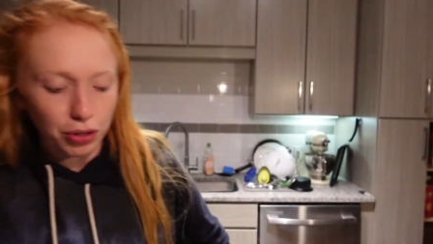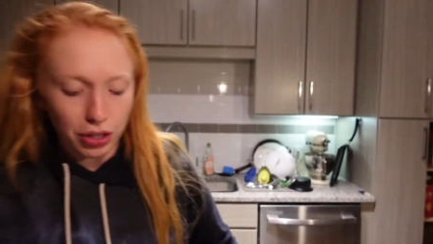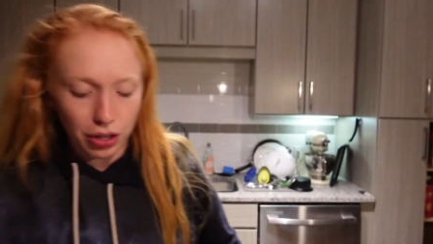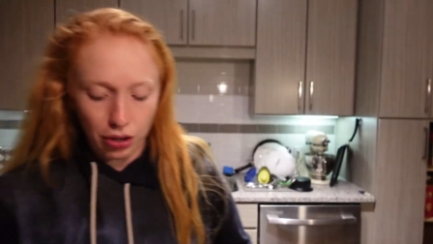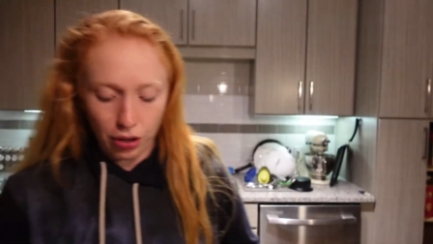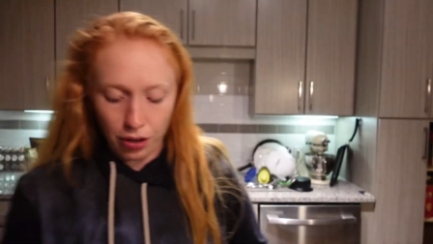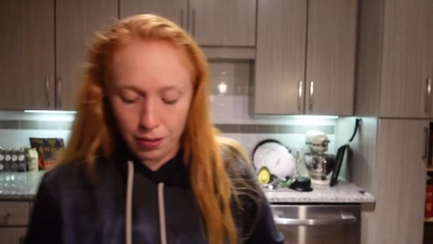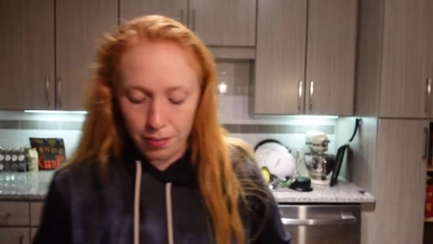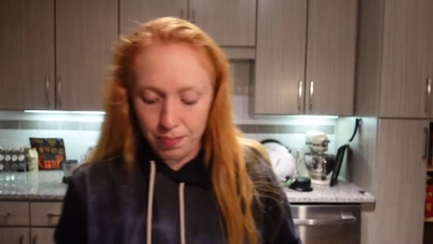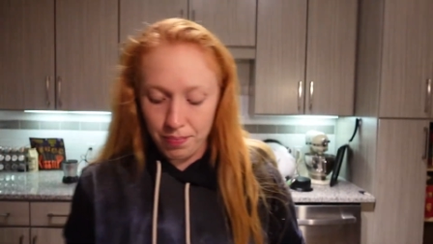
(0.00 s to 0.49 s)

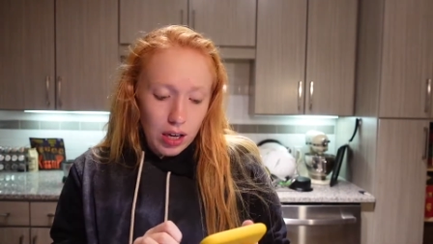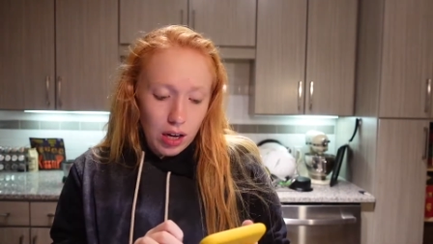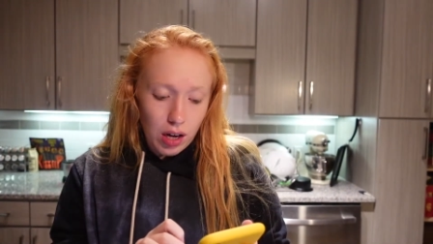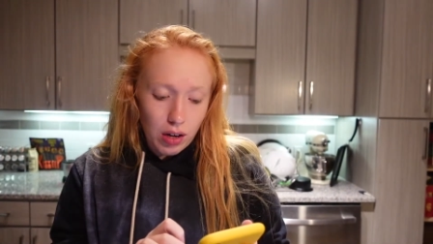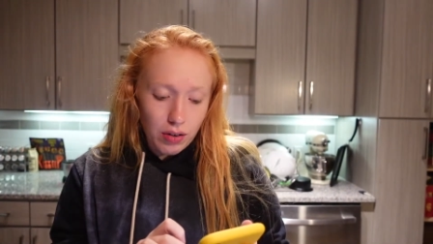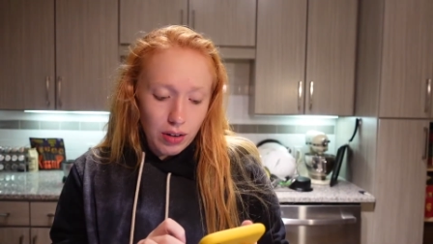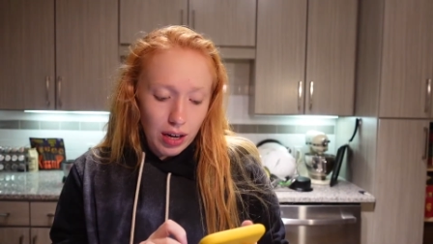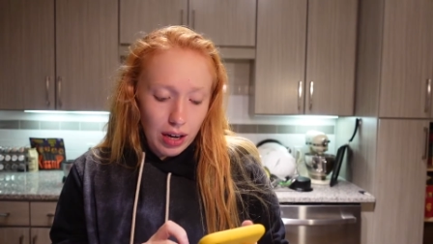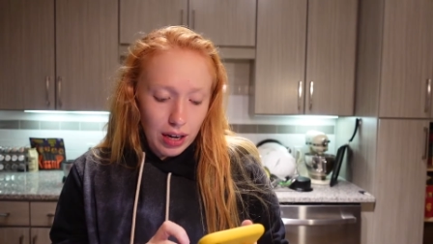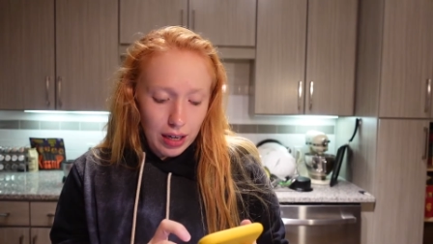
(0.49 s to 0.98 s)
good.
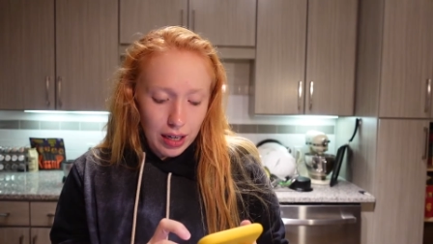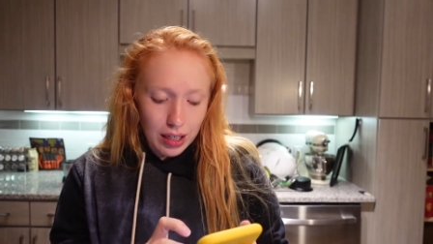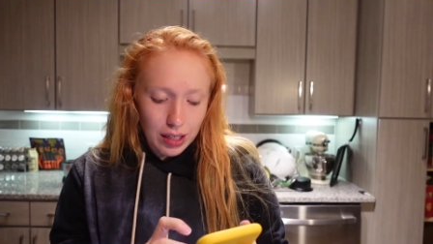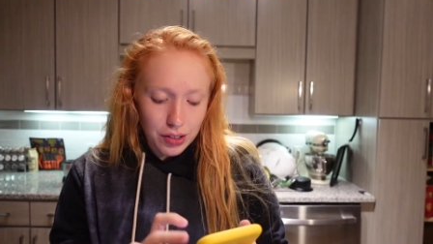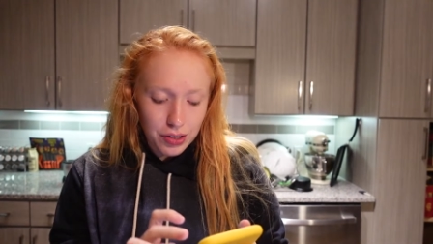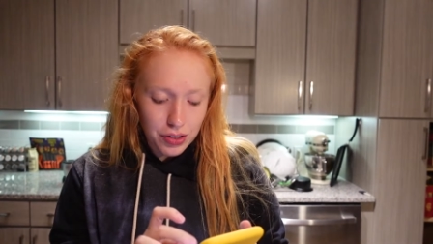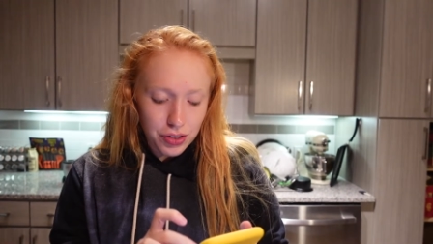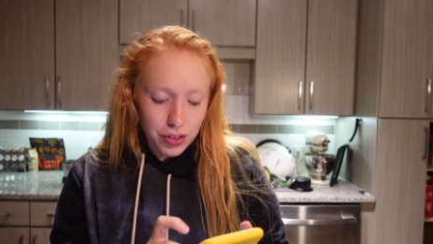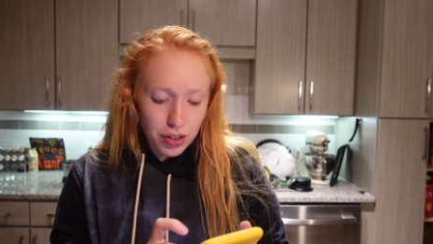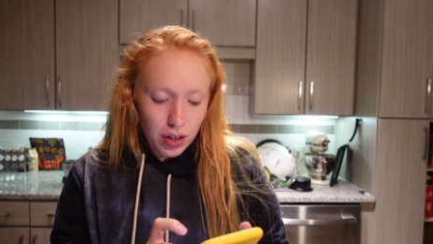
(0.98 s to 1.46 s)
Okay,
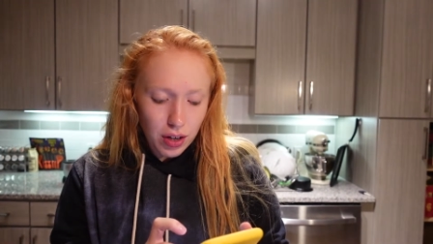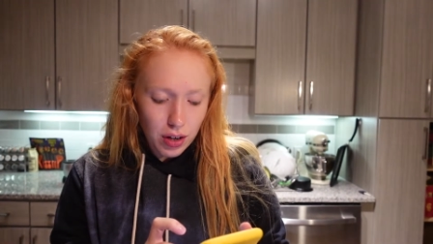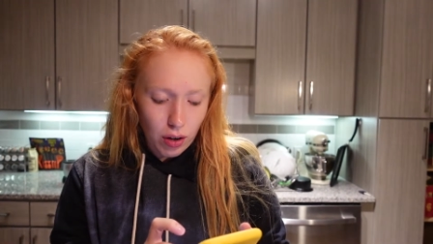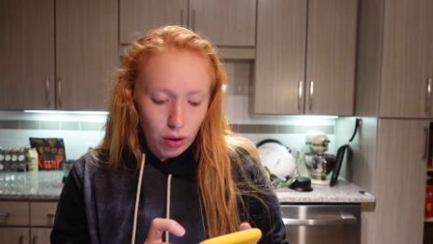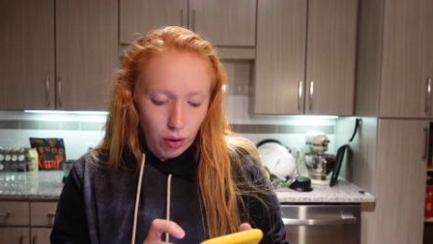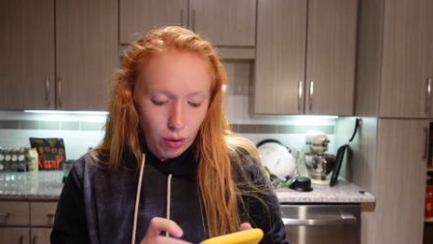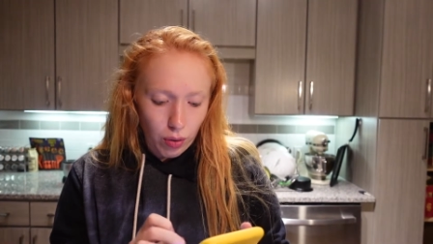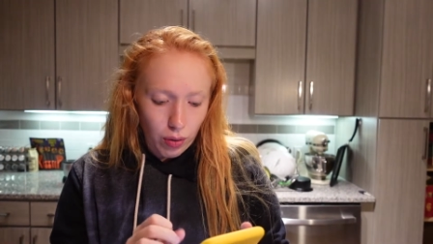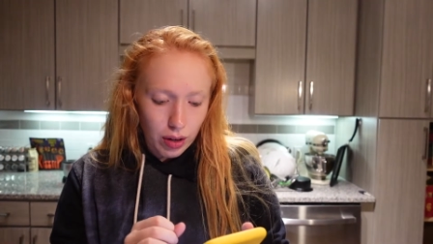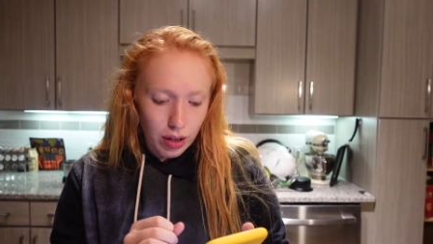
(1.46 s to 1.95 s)

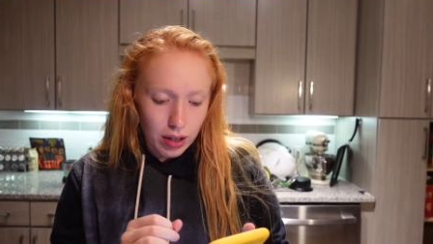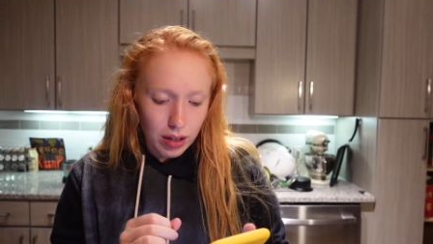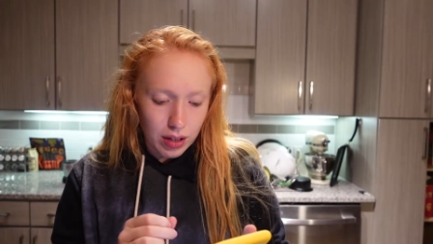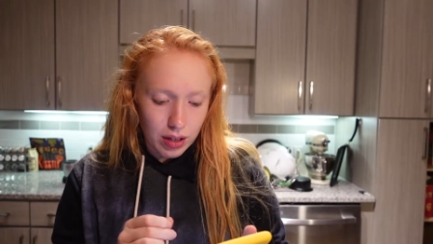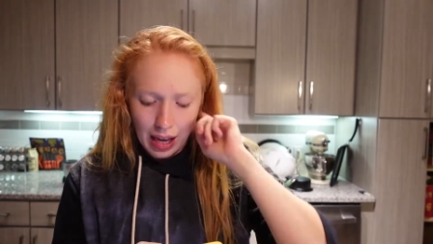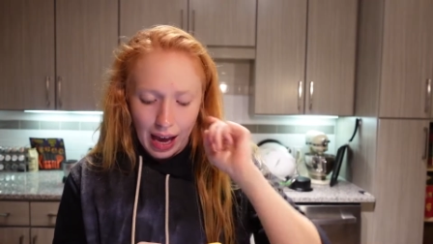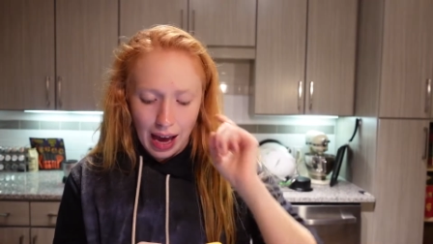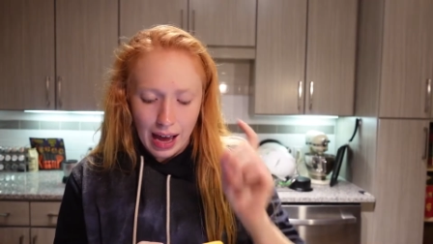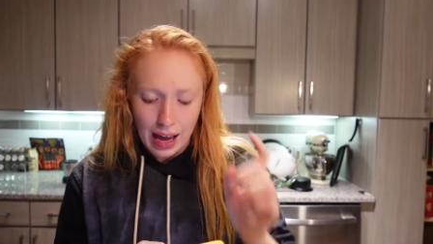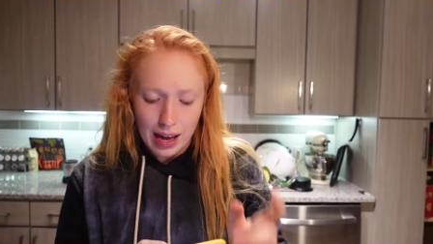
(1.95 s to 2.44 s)
so
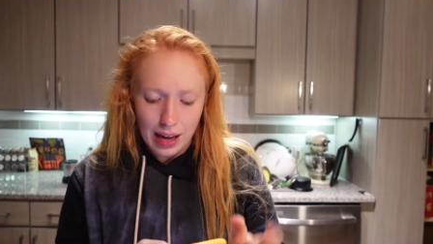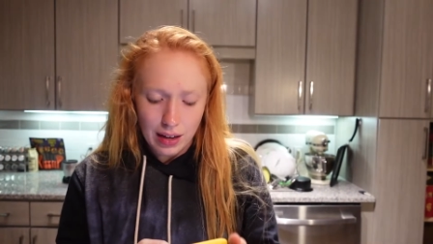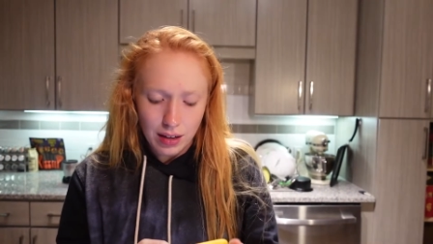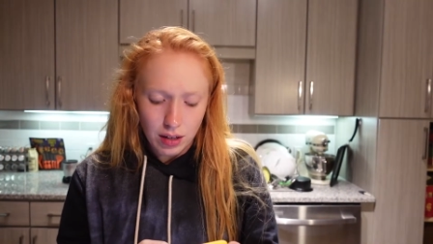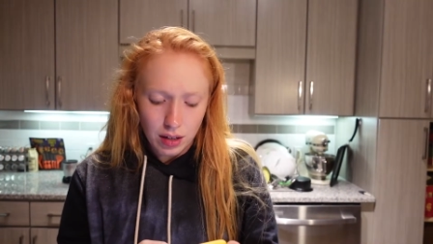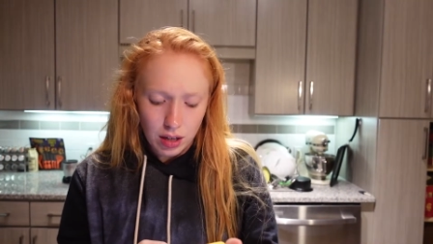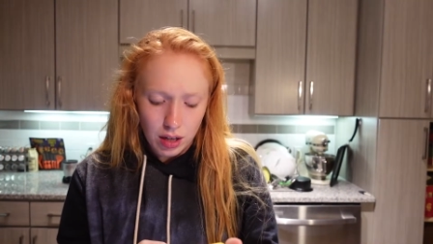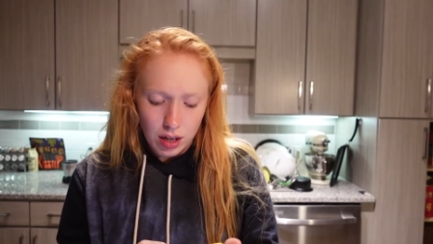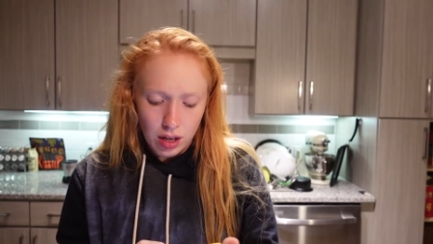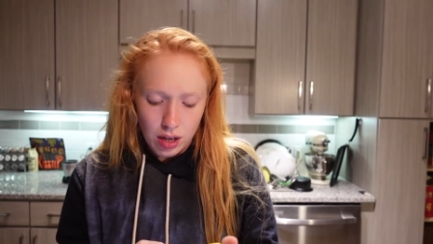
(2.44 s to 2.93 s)
add